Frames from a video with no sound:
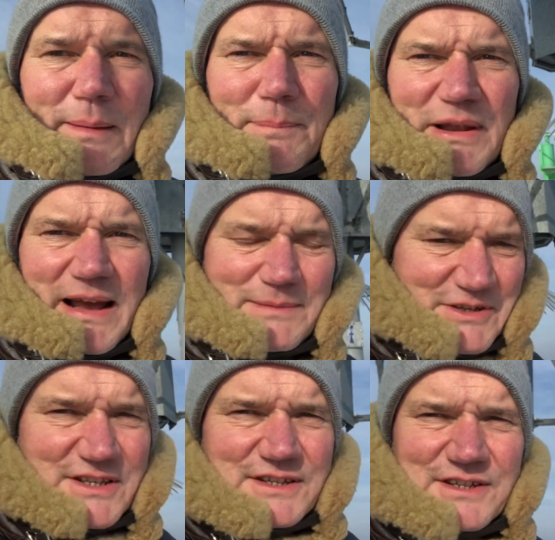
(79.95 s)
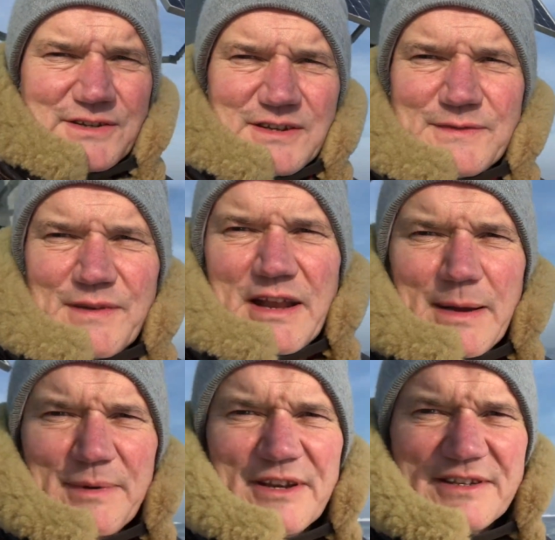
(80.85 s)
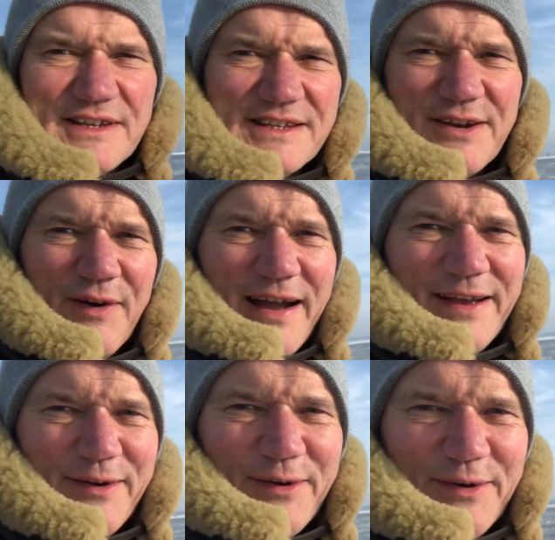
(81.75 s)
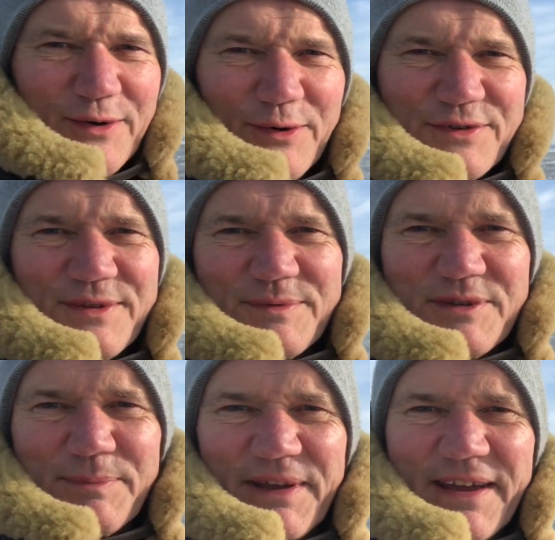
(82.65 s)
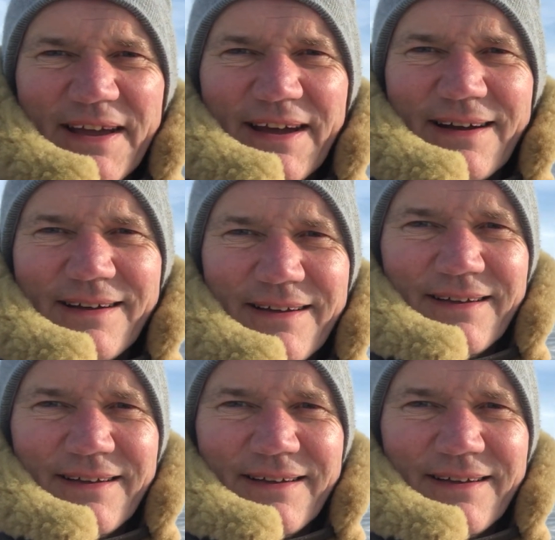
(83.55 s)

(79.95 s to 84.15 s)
But I've just did this video because it's quite awesome to be here.